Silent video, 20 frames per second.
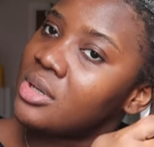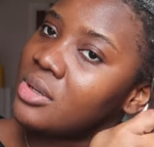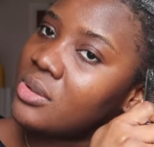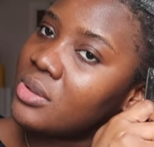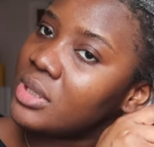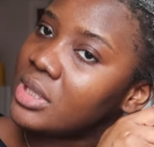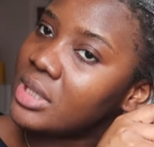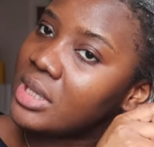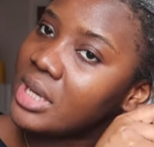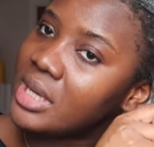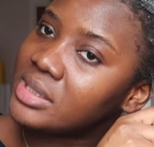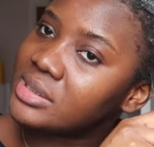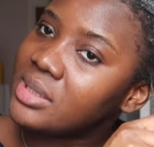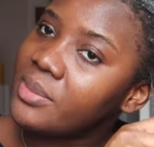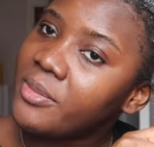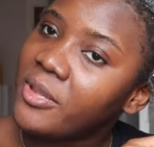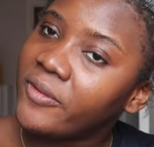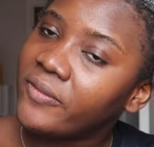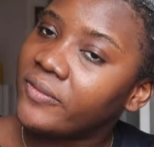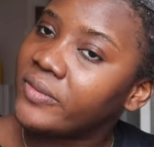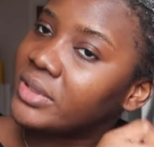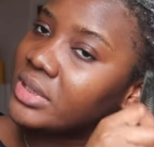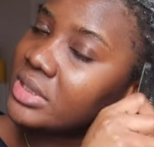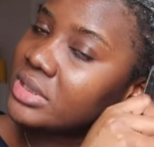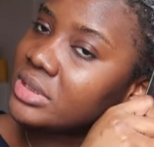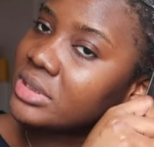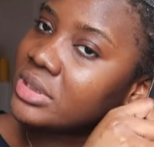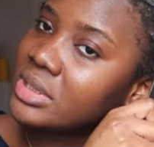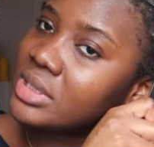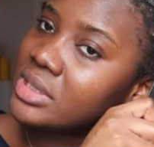Okay, guys, let me
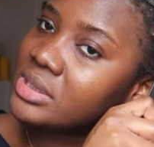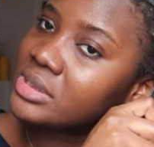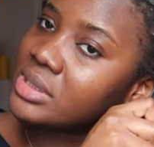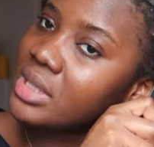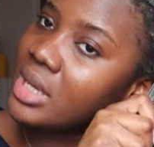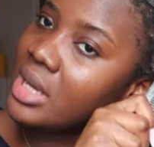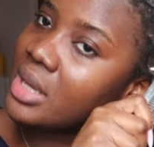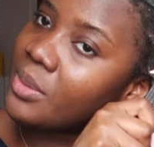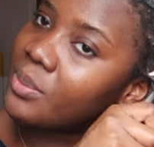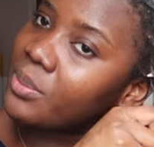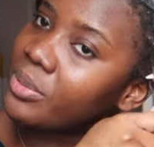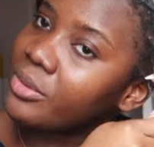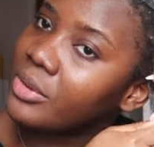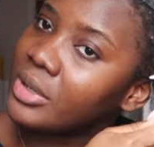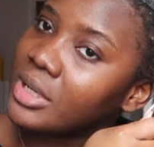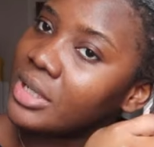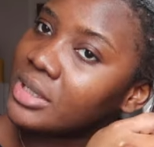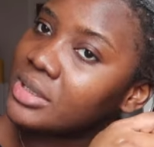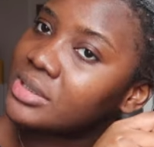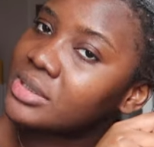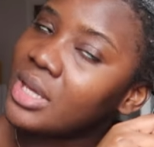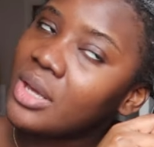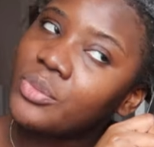finish this up, guys.